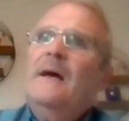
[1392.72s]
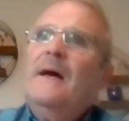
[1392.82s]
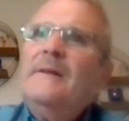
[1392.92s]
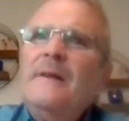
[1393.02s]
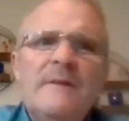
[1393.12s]

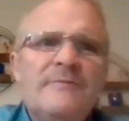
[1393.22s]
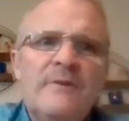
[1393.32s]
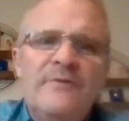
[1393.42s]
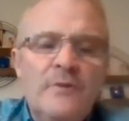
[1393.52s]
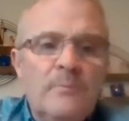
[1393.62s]
Then after a
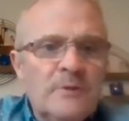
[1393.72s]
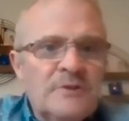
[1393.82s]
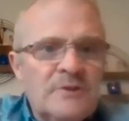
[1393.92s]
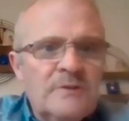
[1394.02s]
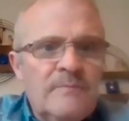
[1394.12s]
few
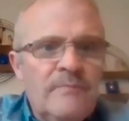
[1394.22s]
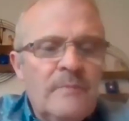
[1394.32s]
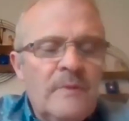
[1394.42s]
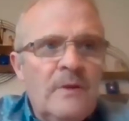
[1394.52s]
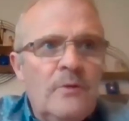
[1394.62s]
months,
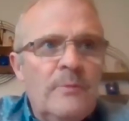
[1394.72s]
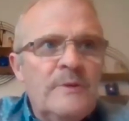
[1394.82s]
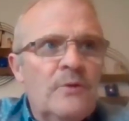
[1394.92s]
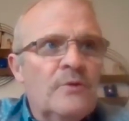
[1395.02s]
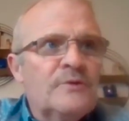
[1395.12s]
you know, when
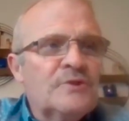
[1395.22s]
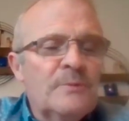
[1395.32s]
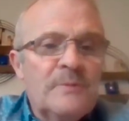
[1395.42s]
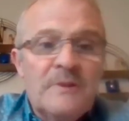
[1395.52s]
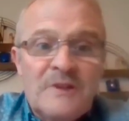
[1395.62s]
you notice
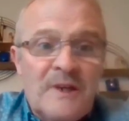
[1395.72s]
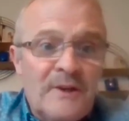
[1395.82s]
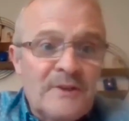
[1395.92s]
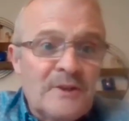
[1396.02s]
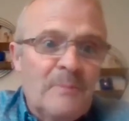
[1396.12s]
something is
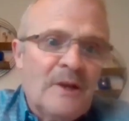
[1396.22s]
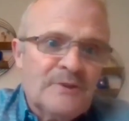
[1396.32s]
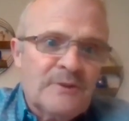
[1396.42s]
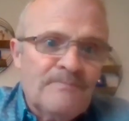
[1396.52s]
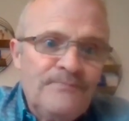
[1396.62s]
starting to
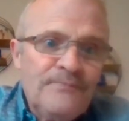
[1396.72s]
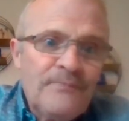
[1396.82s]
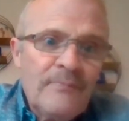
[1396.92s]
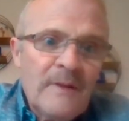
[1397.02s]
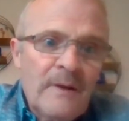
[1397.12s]
blossom,
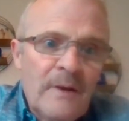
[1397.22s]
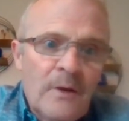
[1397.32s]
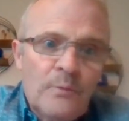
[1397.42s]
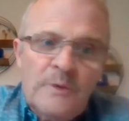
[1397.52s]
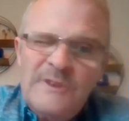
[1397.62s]

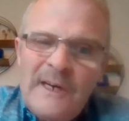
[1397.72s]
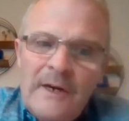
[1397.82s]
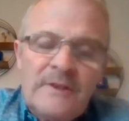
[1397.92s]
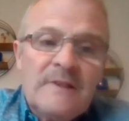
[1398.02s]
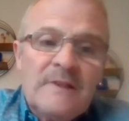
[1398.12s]
we
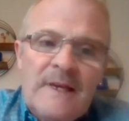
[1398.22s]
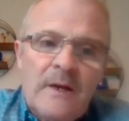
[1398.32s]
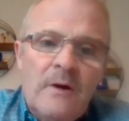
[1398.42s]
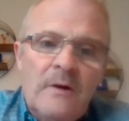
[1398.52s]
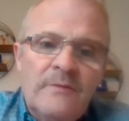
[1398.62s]
started to
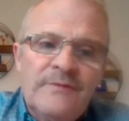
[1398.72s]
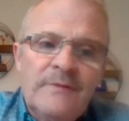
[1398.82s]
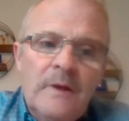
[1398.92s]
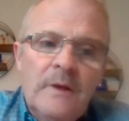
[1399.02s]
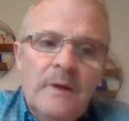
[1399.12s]
take
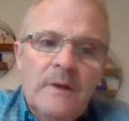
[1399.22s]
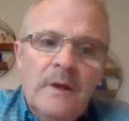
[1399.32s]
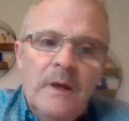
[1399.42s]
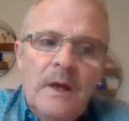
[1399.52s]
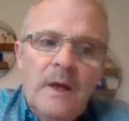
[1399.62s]
off
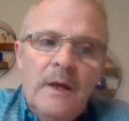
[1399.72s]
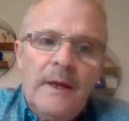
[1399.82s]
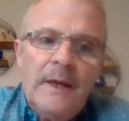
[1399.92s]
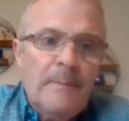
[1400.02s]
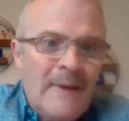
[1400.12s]

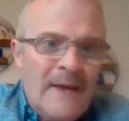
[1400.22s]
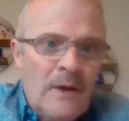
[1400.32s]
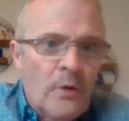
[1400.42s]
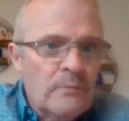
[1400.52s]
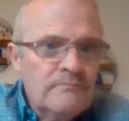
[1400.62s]
in
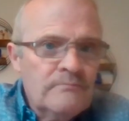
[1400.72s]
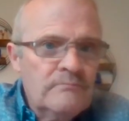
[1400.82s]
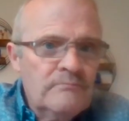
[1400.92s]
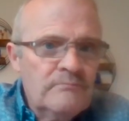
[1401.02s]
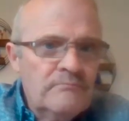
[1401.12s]
Mayo,
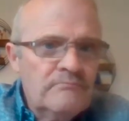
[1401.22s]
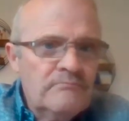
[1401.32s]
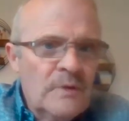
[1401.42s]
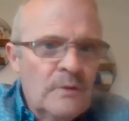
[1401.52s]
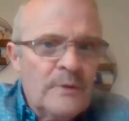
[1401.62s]

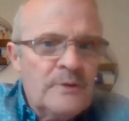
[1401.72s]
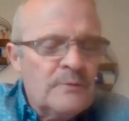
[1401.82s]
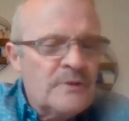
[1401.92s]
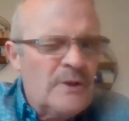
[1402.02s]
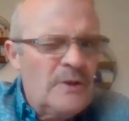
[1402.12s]
which
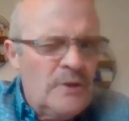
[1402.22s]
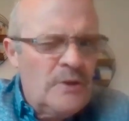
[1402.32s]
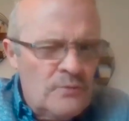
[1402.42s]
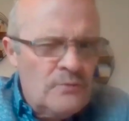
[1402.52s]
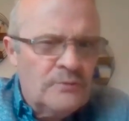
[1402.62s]
was a
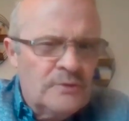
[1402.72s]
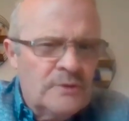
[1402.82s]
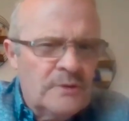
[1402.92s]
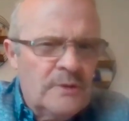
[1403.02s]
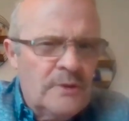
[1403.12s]

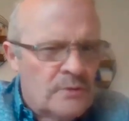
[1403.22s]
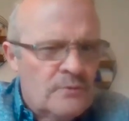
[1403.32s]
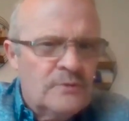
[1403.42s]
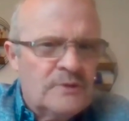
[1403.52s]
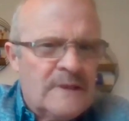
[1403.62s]
huge,
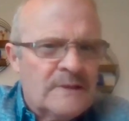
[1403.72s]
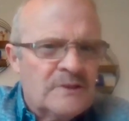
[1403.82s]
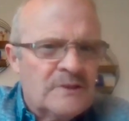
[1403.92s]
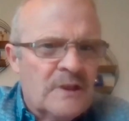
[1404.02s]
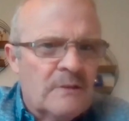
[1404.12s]
huge
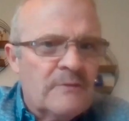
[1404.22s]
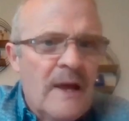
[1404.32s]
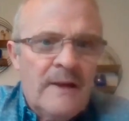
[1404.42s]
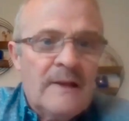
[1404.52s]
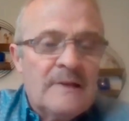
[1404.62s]
dancing town.
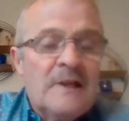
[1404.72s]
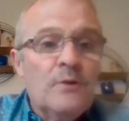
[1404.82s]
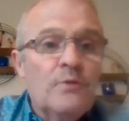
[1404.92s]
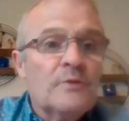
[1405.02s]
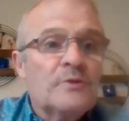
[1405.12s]
And I tell
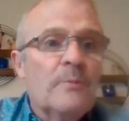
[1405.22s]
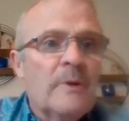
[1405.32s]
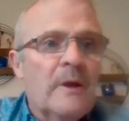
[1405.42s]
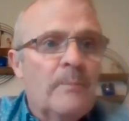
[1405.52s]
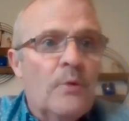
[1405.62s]
you who was coming
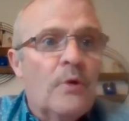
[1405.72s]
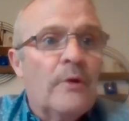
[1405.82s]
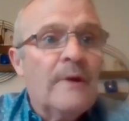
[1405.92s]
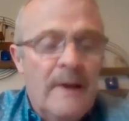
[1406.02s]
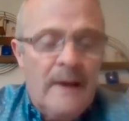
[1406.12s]
on
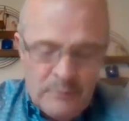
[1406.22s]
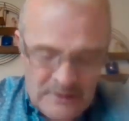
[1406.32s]
board and was